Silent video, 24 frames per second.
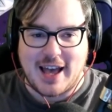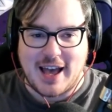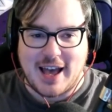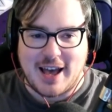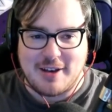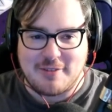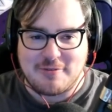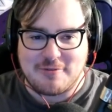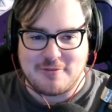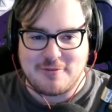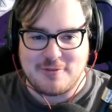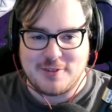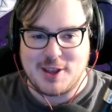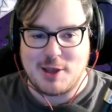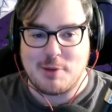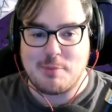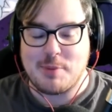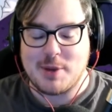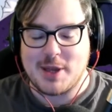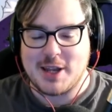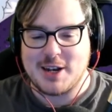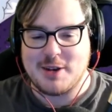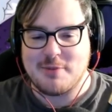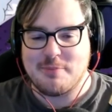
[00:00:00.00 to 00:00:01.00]
a
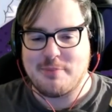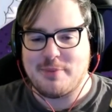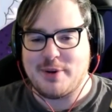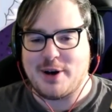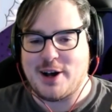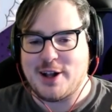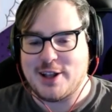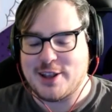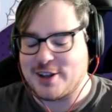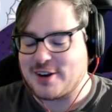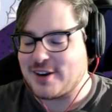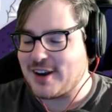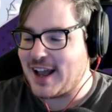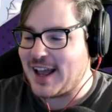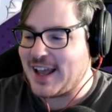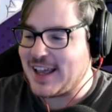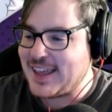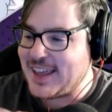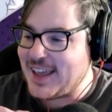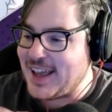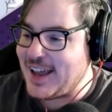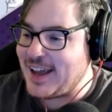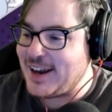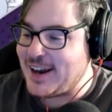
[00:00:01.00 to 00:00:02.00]
flippin' baller. I
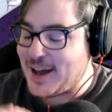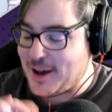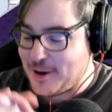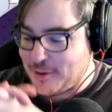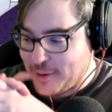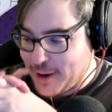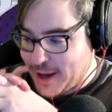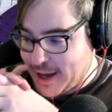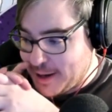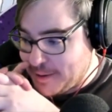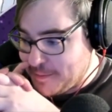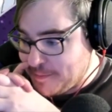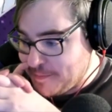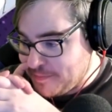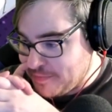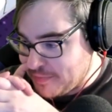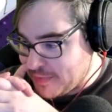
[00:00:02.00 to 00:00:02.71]
cannot wait.